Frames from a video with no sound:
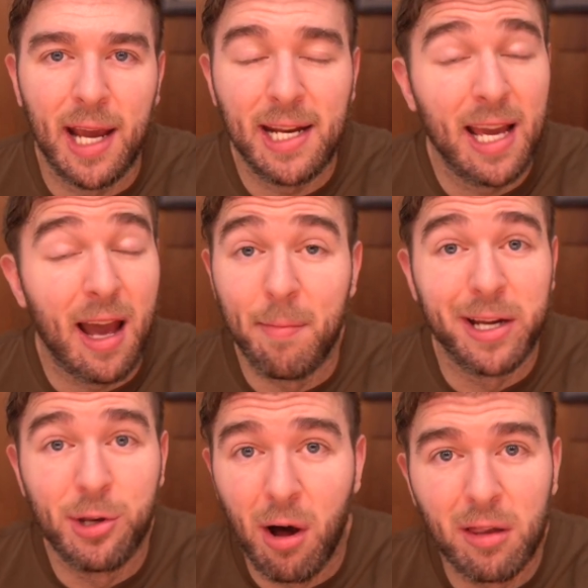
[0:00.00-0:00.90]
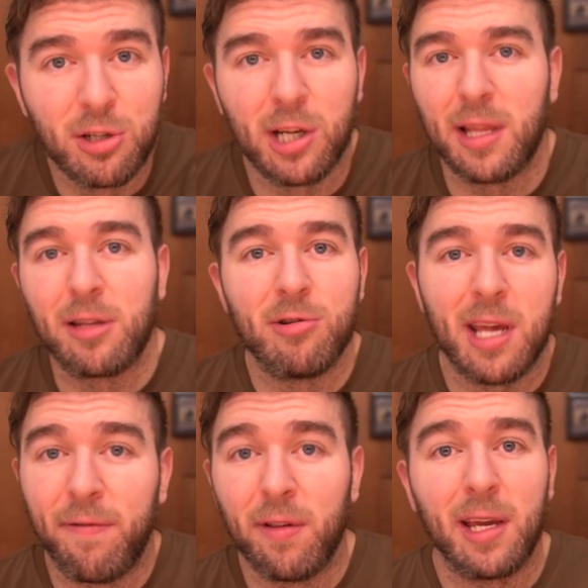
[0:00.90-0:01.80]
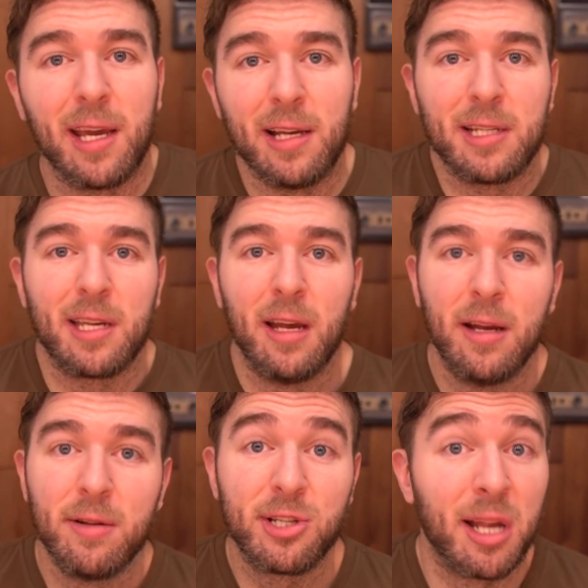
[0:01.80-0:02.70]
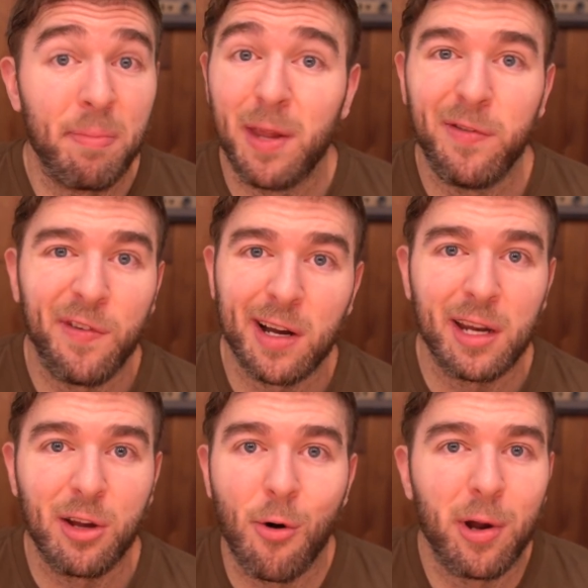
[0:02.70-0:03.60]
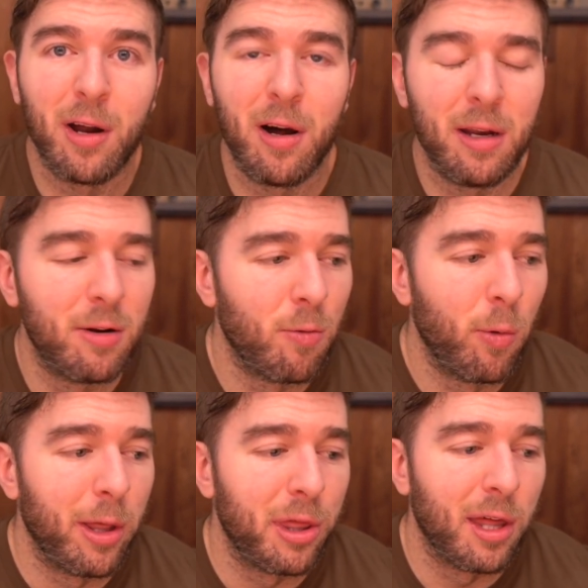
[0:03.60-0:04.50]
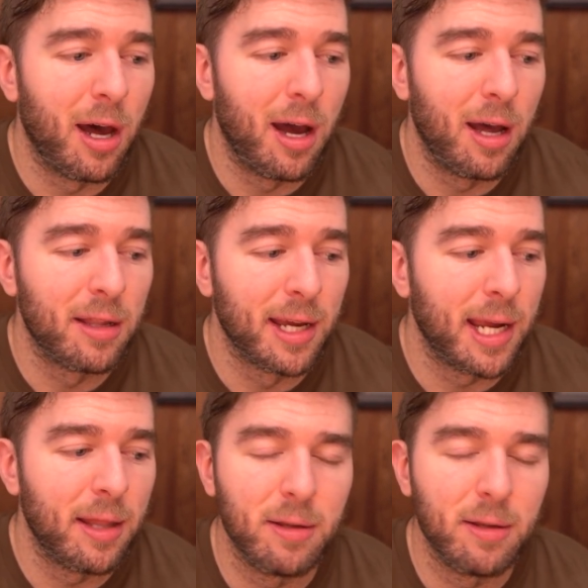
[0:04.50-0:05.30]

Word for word: And yeah, I'm acknowledging that there definitely is something fucking going on with, uh, like,